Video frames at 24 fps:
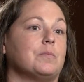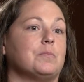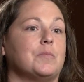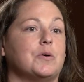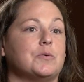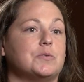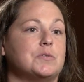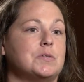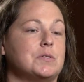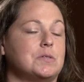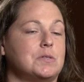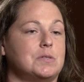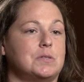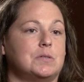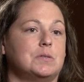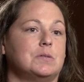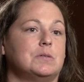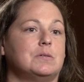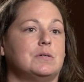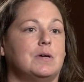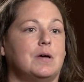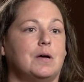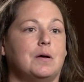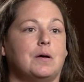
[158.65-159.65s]
Most
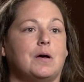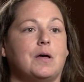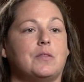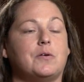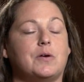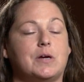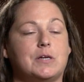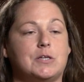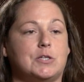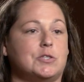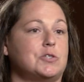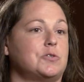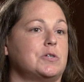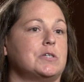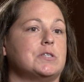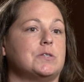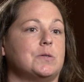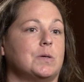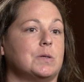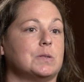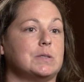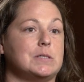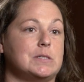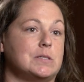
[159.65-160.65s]
other industries
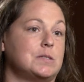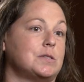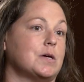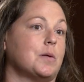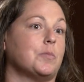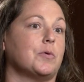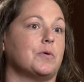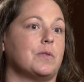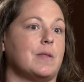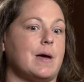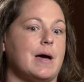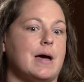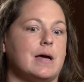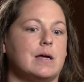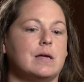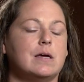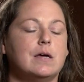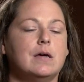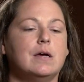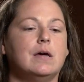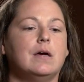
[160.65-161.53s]
are at least double that.